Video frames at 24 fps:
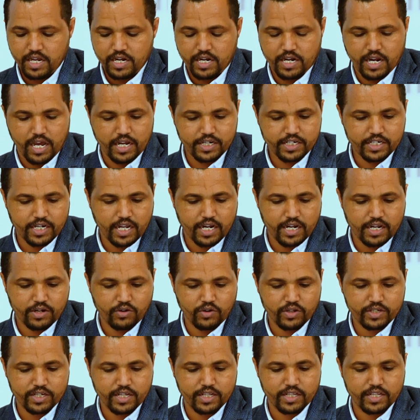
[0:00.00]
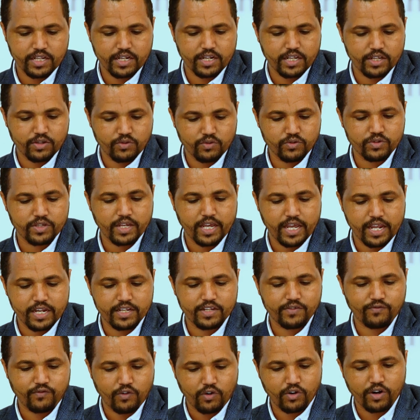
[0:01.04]
National Adolescent and the Youth
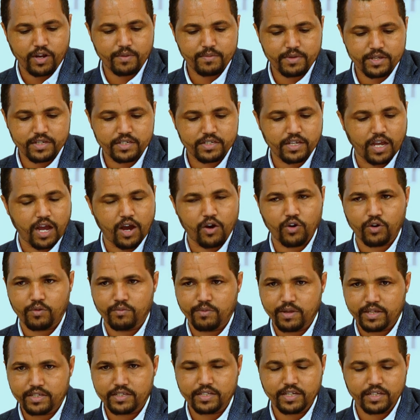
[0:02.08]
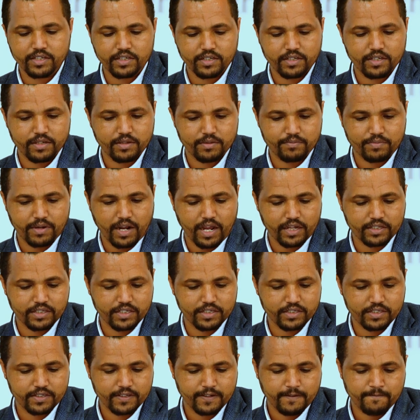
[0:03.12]
Health Forum is our best
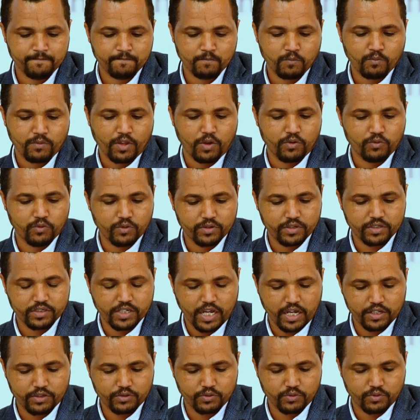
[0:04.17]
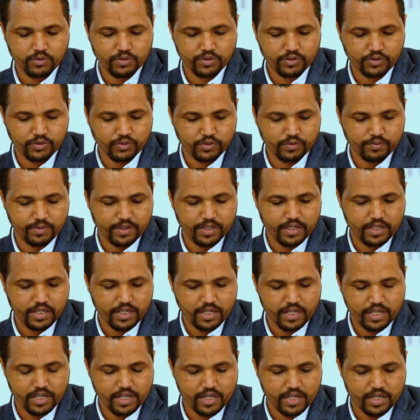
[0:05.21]
practice that should
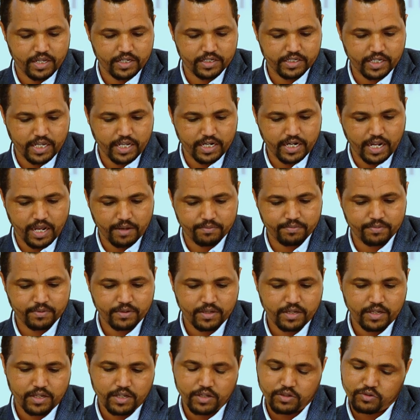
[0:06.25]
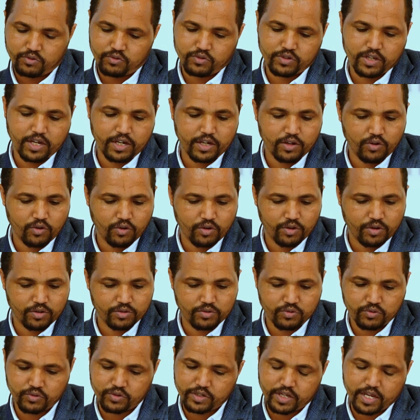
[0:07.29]
be scaled up to
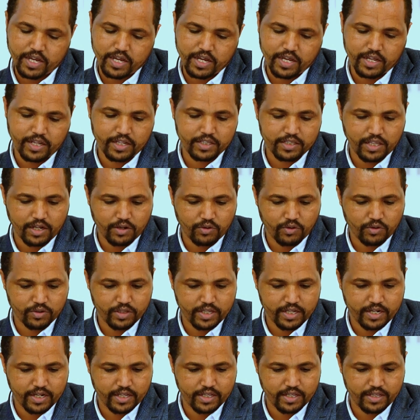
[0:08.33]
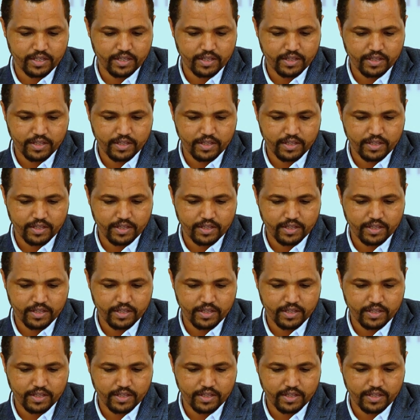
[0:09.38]
the intercontinent.